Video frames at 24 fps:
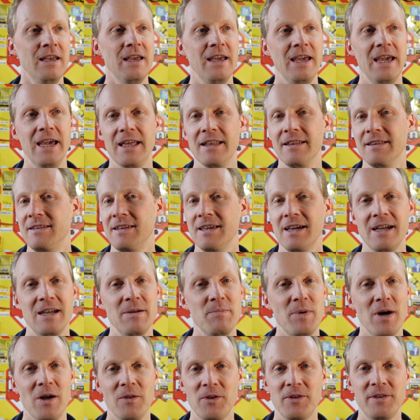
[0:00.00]
And yeah,
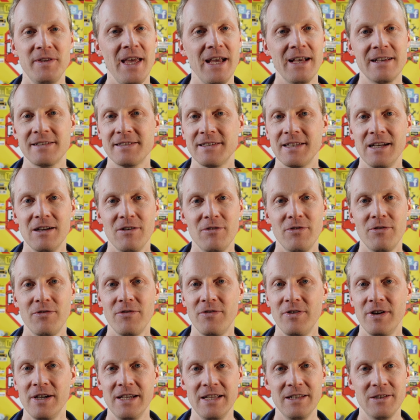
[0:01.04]
about tech
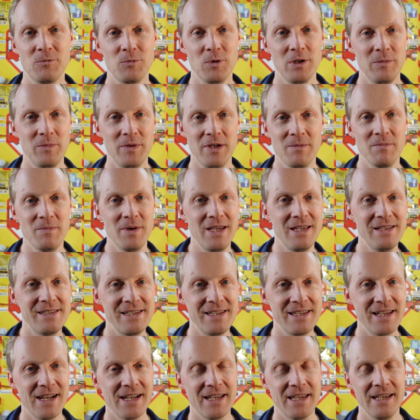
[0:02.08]
stuff, it will be
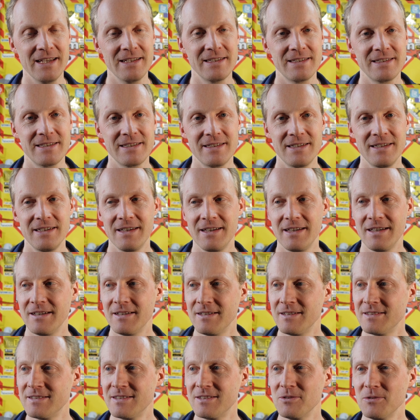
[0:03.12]
amazing, I guess.
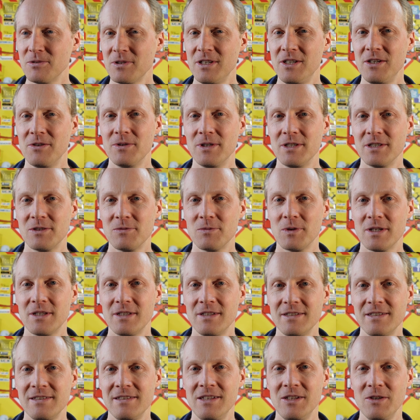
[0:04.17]
So curious what
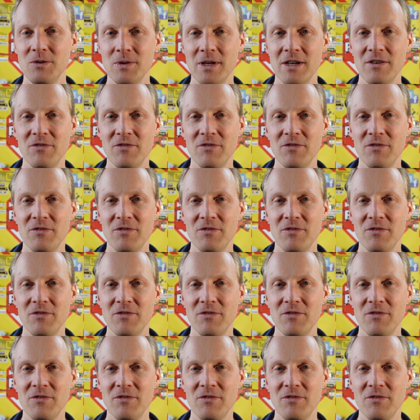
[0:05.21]
this new